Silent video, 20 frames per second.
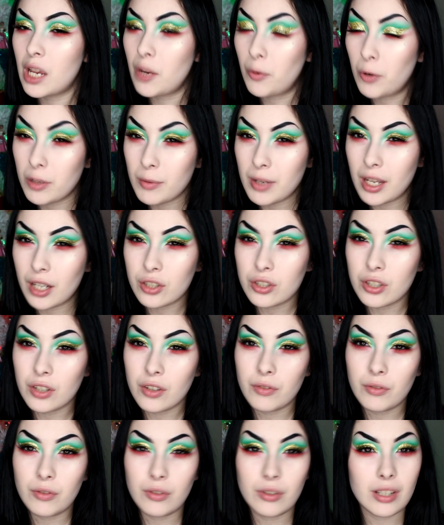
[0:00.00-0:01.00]
I want to be
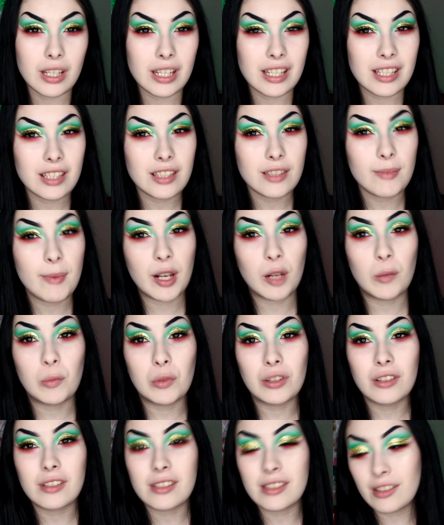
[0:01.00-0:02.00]
extra for this makeup look.